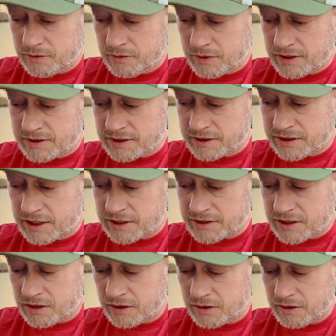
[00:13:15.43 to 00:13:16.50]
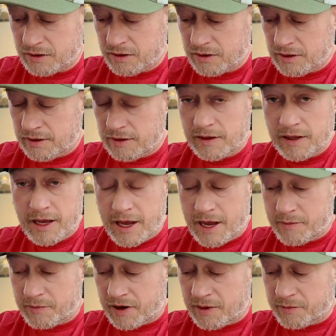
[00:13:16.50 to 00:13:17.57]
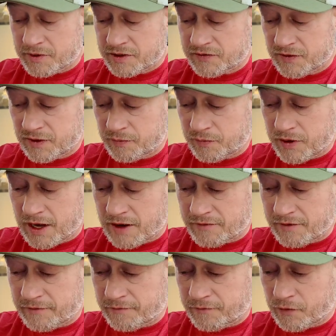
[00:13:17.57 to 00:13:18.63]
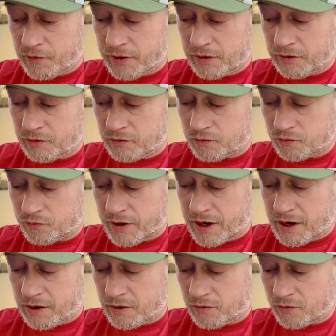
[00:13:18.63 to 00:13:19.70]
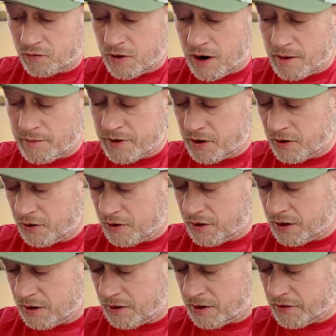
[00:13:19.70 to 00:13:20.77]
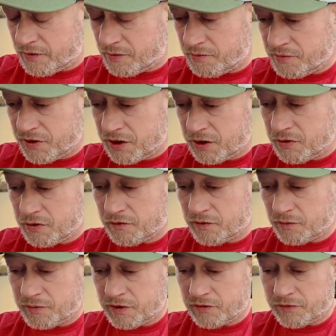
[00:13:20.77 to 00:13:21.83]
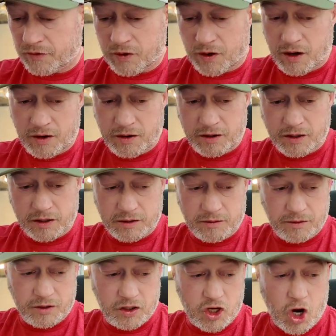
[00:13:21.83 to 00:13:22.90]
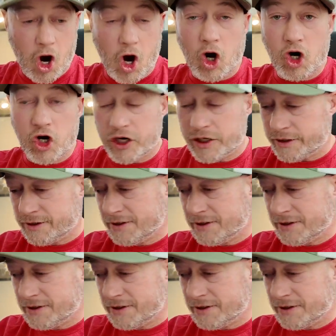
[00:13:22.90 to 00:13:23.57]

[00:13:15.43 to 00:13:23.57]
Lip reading: That's actually a nice card. And behind Prince Philip, we have a foil rare Robin Hood. Another beautiful, beautiful card.